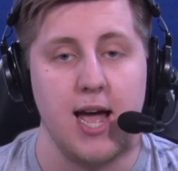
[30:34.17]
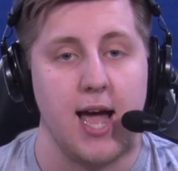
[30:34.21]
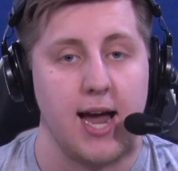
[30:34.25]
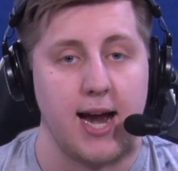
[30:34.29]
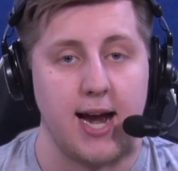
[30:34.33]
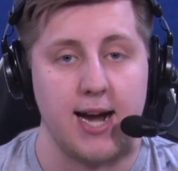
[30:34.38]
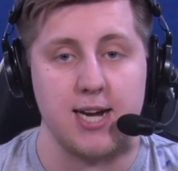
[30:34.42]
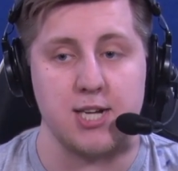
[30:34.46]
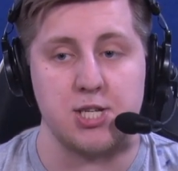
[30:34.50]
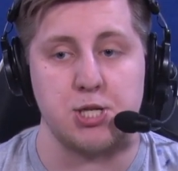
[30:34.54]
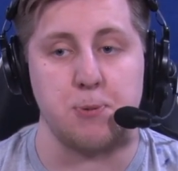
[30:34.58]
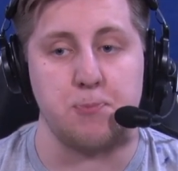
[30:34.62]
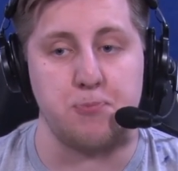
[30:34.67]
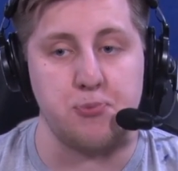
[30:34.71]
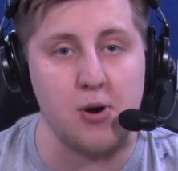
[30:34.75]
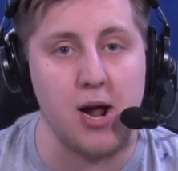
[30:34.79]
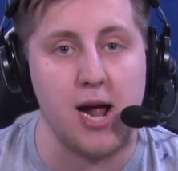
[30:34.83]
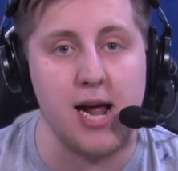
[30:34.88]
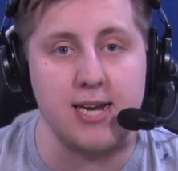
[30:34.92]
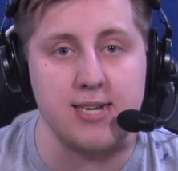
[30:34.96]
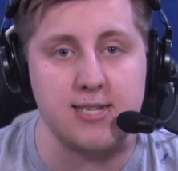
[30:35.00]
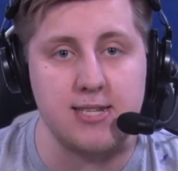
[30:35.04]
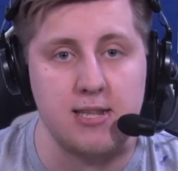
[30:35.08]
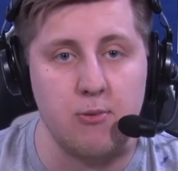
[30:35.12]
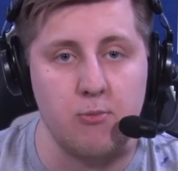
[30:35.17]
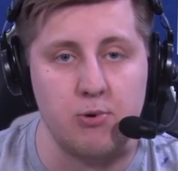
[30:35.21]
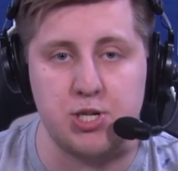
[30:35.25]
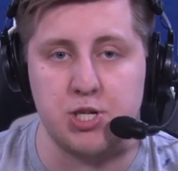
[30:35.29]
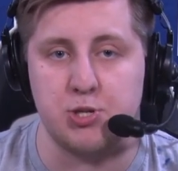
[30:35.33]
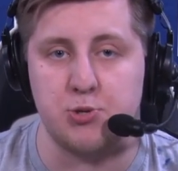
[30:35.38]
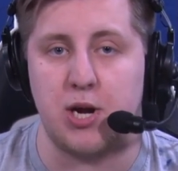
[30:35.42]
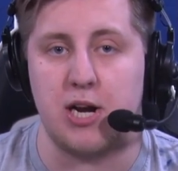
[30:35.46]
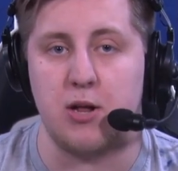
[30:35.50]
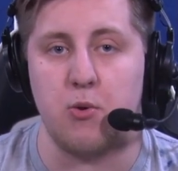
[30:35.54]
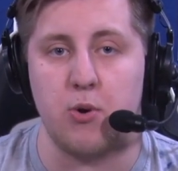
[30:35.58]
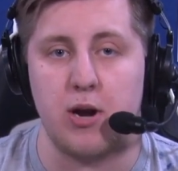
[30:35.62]
kind of surprise them, which is
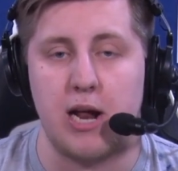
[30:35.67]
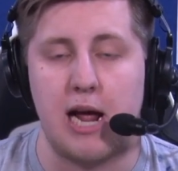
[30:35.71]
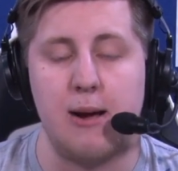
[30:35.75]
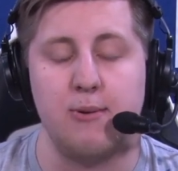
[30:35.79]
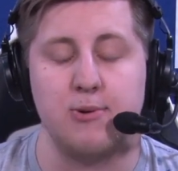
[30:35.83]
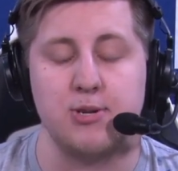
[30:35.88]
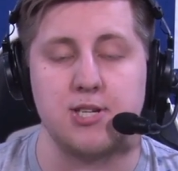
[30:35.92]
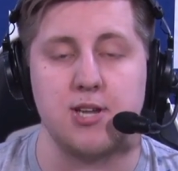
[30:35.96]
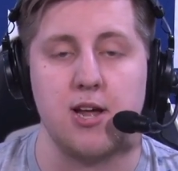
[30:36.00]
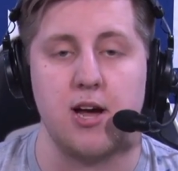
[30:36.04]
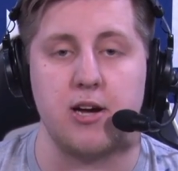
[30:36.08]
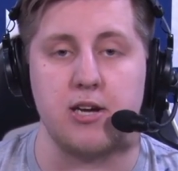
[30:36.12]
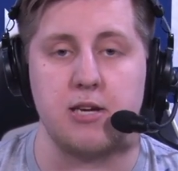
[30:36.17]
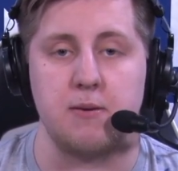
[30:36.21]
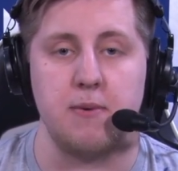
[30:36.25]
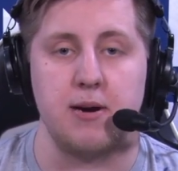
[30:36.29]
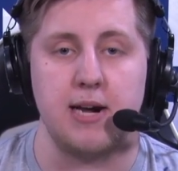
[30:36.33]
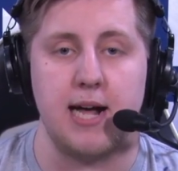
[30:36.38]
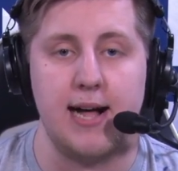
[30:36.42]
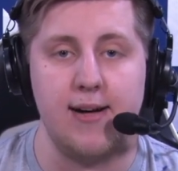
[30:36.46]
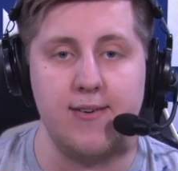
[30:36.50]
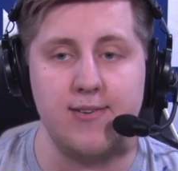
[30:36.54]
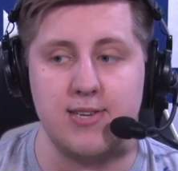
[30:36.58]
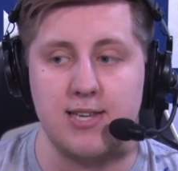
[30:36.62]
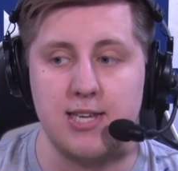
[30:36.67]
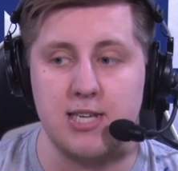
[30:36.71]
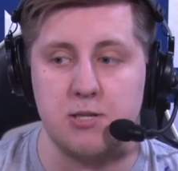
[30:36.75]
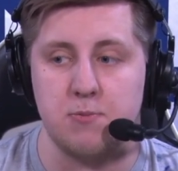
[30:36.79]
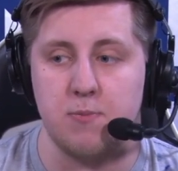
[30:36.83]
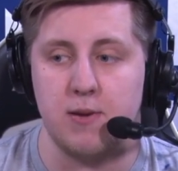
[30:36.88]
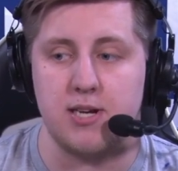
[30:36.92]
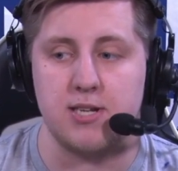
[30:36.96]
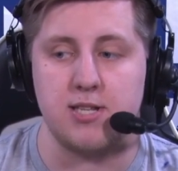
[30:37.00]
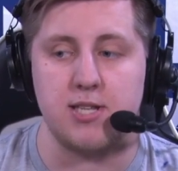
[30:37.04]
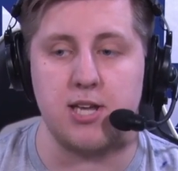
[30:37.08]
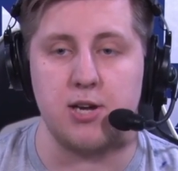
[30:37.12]
kind of what I was talking about. Holly Diz
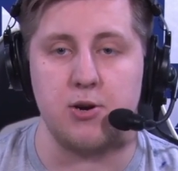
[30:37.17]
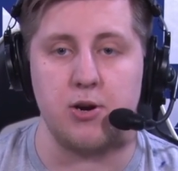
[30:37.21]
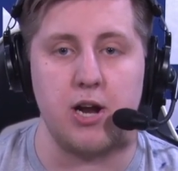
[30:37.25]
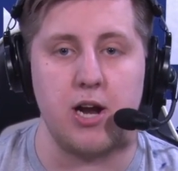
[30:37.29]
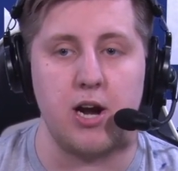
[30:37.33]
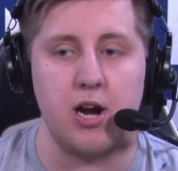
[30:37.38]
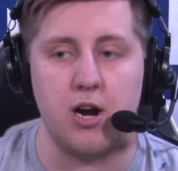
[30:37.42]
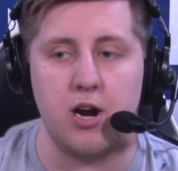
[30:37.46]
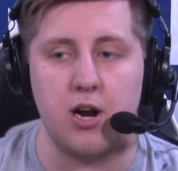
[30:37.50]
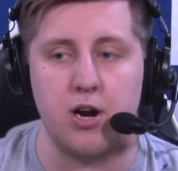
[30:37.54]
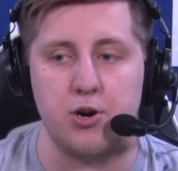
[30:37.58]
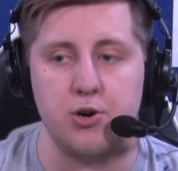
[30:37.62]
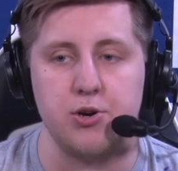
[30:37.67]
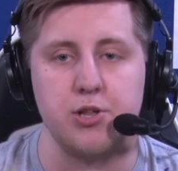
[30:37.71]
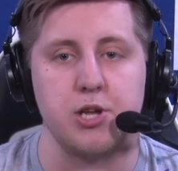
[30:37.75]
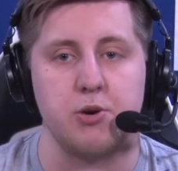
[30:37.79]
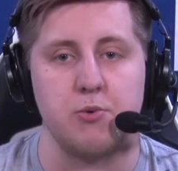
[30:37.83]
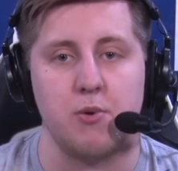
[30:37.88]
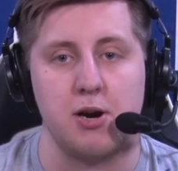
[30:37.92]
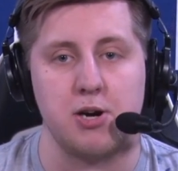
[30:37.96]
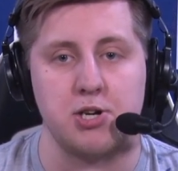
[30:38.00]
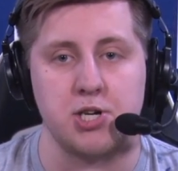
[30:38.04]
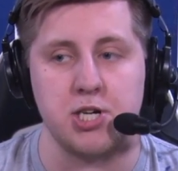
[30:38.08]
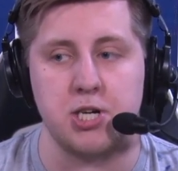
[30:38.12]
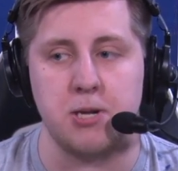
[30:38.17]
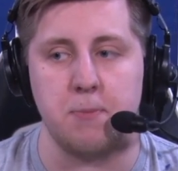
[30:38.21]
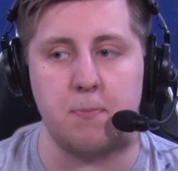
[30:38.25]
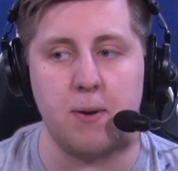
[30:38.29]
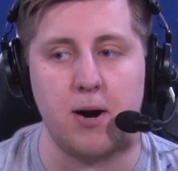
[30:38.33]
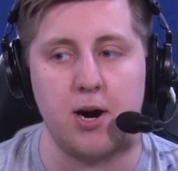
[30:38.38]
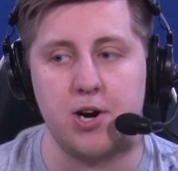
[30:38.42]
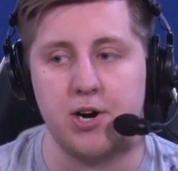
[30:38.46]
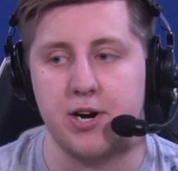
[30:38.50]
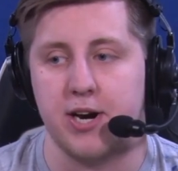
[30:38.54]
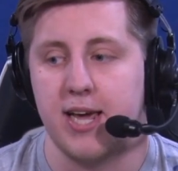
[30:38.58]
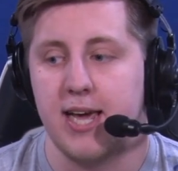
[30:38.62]
makes the uh, early rush into
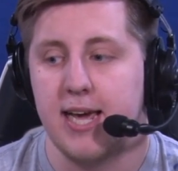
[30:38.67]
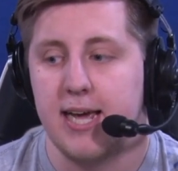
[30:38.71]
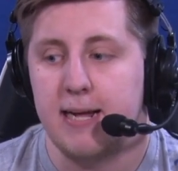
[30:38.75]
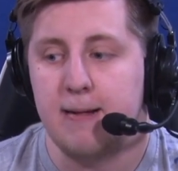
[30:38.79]
Barn.